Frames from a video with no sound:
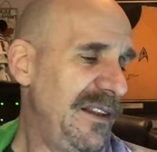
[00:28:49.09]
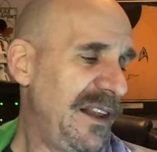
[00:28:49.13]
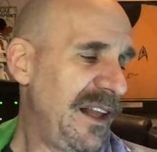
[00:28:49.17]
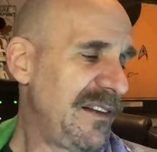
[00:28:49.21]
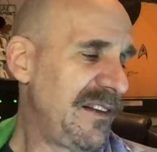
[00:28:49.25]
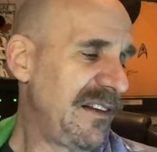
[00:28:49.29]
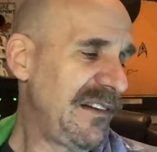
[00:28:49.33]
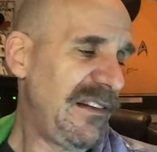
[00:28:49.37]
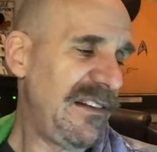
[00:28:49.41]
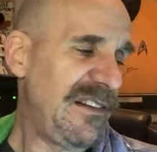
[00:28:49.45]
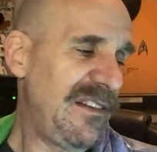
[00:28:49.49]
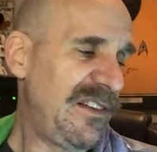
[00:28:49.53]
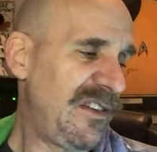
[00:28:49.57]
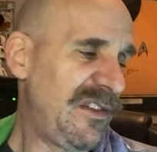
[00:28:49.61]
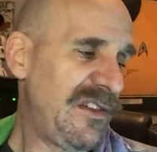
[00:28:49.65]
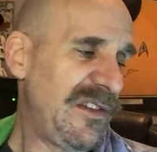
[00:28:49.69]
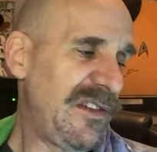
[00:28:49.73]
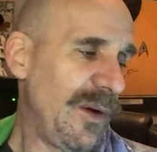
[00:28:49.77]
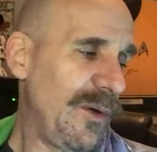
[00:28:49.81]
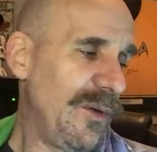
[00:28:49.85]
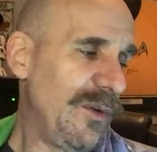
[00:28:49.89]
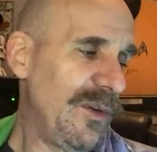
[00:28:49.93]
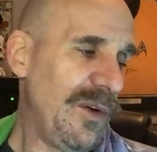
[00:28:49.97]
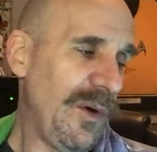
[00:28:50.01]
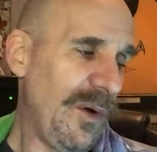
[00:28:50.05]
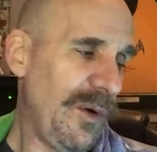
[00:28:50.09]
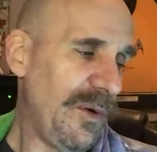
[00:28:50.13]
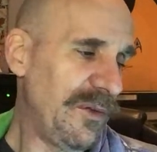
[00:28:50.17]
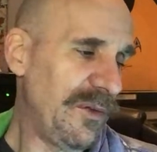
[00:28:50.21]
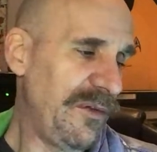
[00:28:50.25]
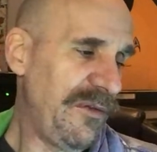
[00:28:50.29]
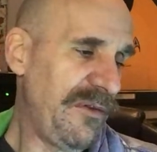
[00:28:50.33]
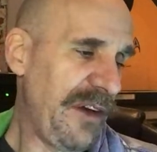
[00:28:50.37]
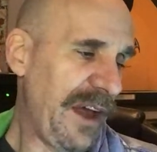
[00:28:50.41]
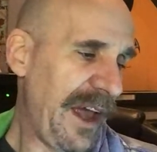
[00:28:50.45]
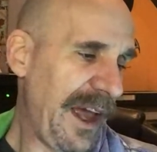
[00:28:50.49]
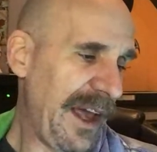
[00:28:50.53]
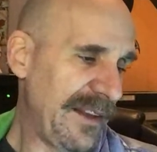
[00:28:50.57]
That's a stone cold
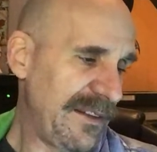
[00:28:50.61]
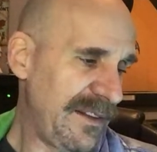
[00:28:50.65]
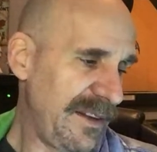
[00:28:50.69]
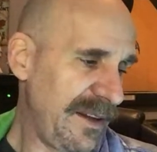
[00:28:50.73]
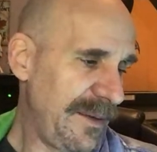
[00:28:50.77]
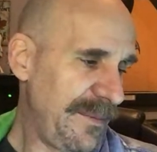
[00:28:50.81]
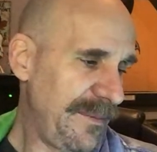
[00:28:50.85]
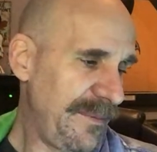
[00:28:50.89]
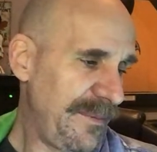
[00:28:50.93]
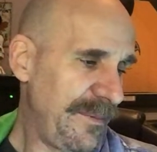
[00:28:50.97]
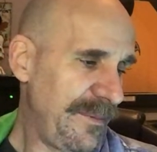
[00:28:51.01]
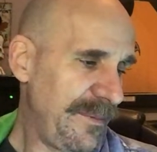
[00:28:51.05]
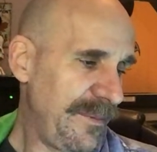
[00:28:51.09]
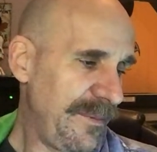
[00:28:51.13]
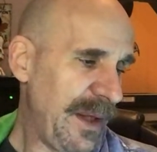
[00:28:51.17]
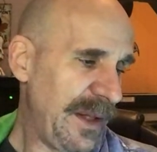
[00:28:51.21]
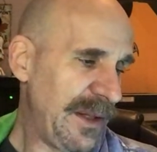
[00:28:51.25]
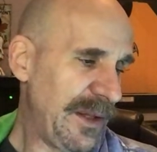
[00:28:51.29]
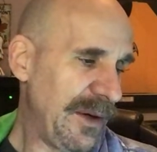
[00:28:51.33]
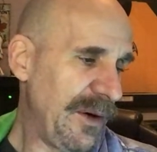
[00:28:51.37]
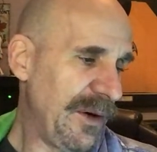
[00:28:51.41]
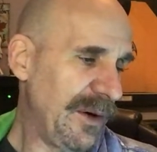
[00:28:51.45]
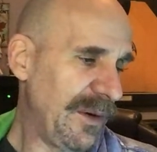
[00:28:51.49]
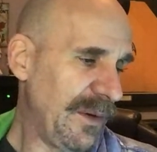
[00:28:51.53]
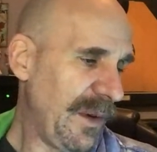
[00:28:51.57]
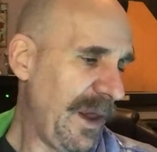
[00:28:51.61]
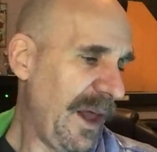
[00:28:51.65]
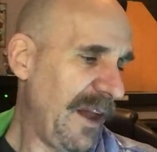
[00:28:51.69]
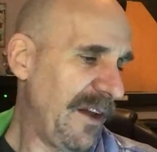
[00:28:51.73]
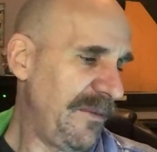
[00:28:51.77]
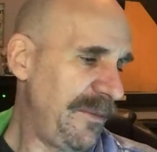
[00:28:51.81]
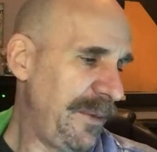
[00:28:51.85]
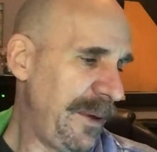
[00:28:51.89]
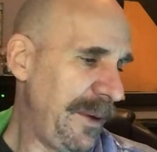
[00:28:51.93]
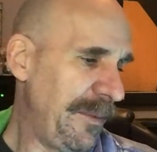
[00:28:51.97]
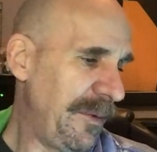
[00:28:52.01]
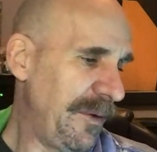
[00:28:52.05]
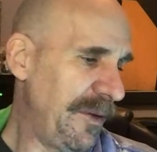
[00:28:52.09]
fact. And there are a lot
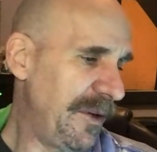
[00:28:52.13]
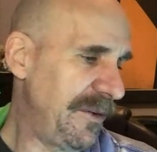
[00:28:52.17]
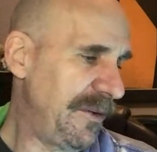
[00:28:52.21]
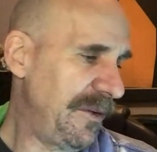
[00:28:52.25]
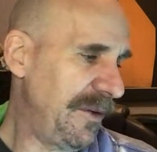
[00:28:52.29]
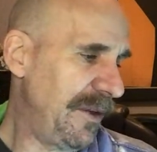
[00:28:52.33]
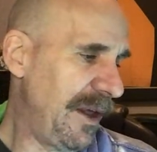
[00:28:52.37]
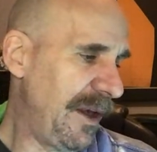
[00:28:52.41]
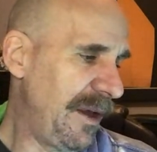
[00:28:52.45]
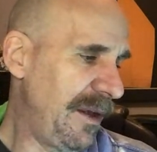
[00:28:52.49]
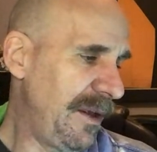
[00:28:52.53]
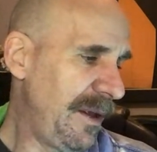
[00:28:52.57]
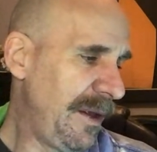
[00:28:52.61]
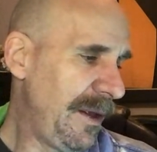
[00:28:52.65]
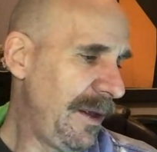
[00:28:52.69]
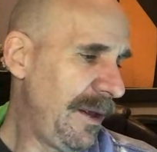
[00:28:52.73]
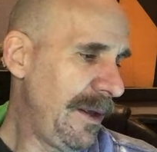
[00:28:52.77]
of people that do that.